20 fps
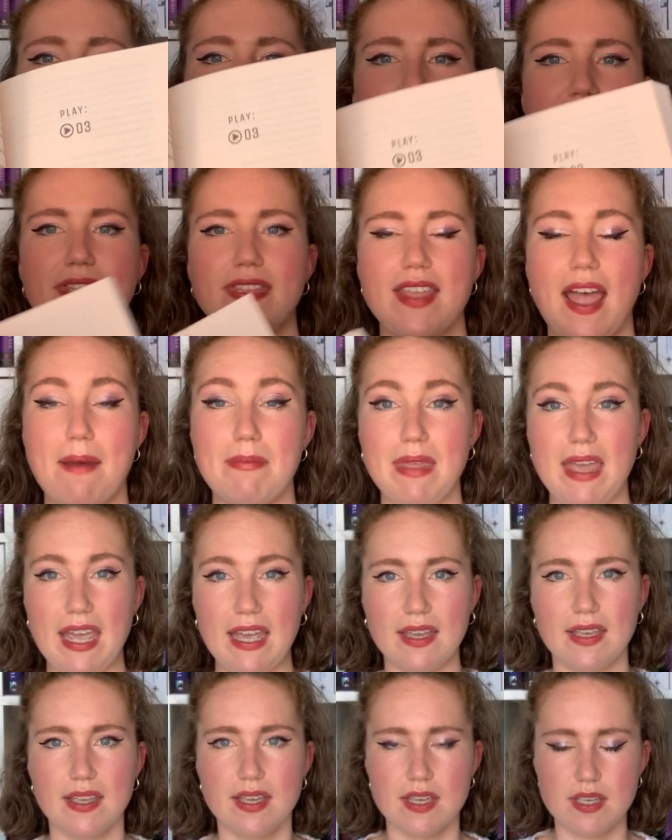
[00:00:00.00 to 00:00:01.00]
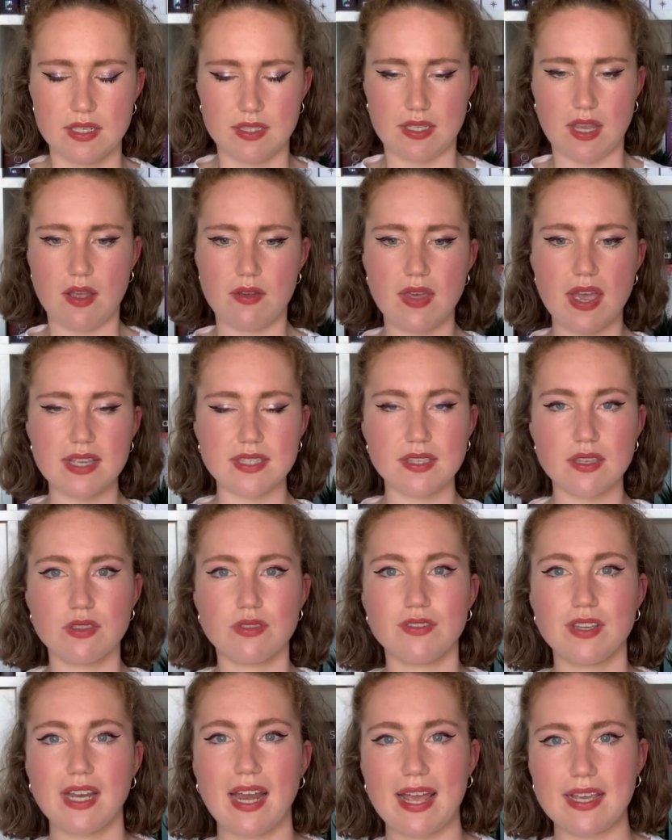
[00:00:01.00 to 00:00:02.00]
that type thing. So that's the
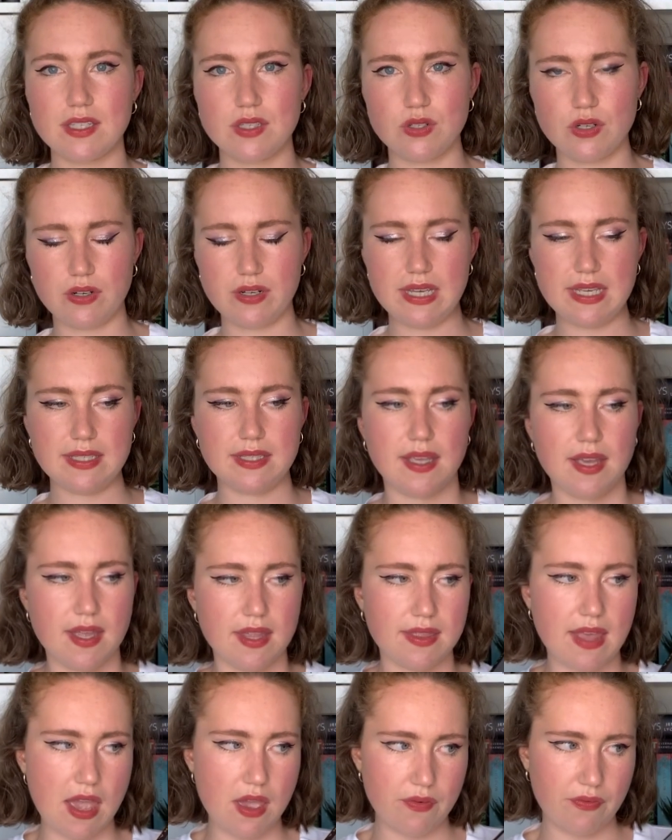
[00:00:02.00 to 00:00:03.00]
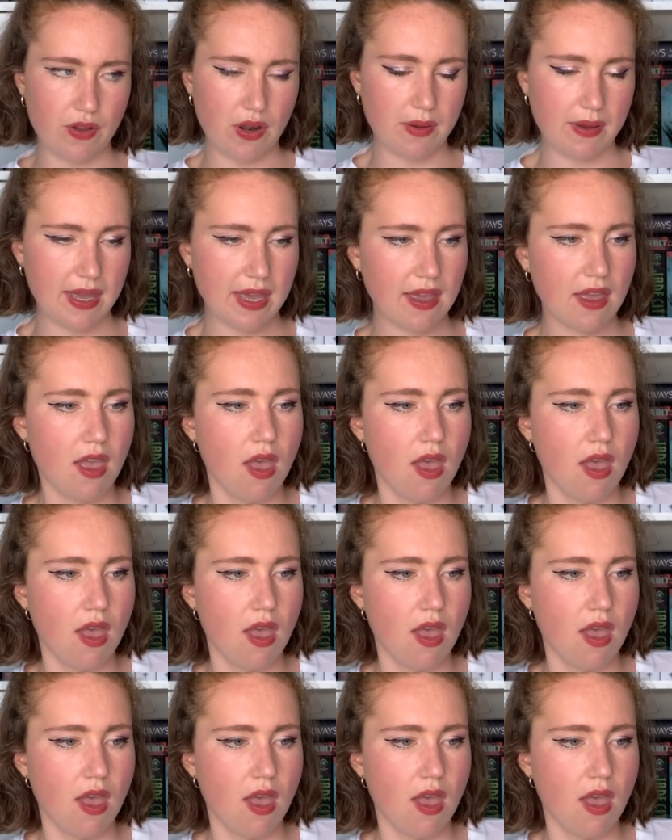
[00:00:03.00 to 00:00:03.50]
three like stories that you're following.